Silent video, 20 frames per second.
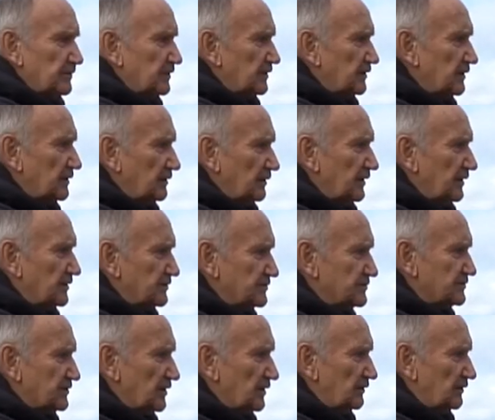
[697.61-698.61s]
And then I let it
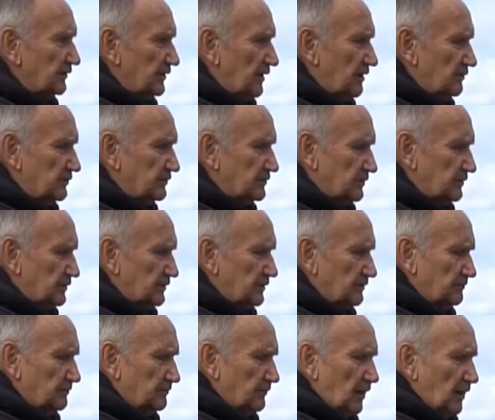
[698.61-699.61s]
settle down to
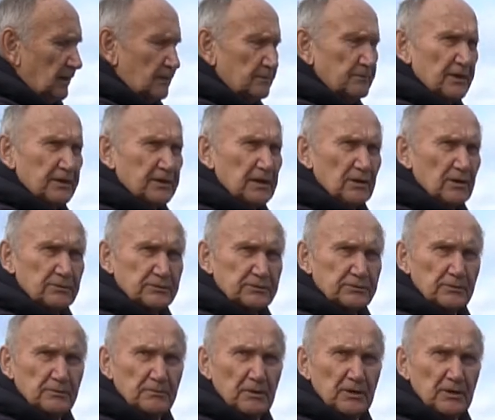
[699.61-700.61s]
the bottom. I count
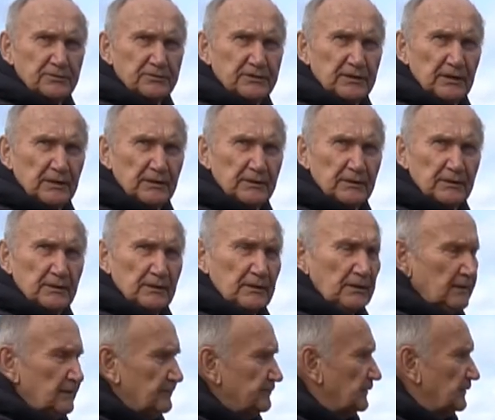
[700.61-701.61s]
to about 10,
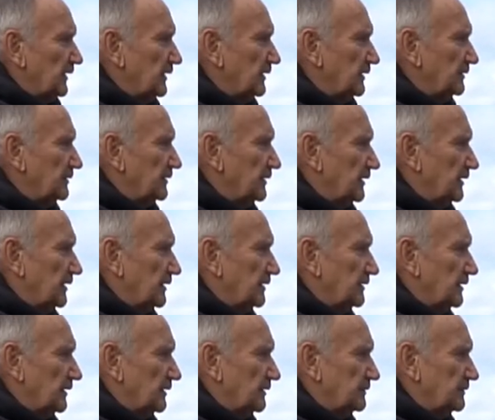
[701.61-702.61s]
and then
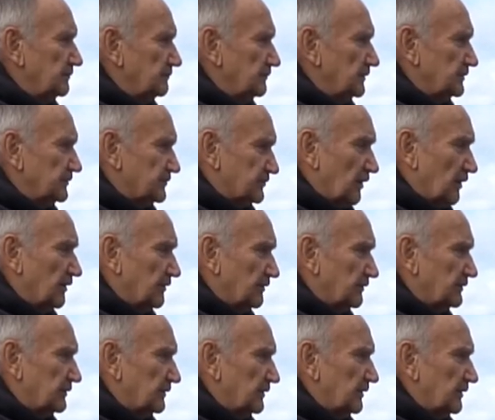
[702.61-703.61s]
I uh, start,
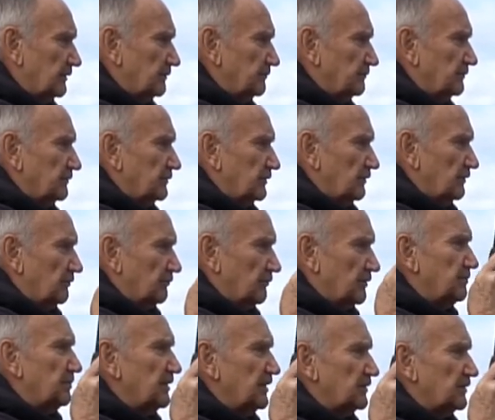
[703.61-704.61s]
you know,
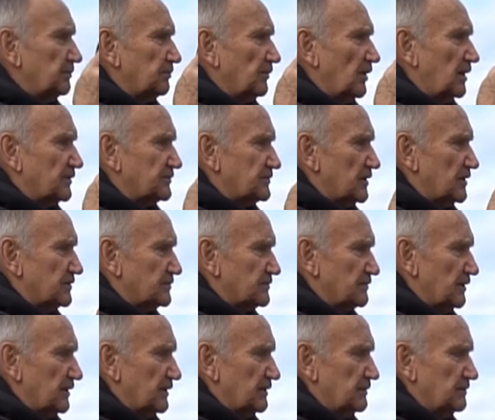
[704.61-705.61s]
repeat the process.
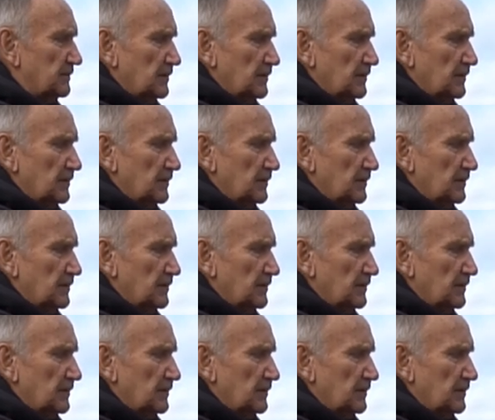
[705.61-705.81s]
So I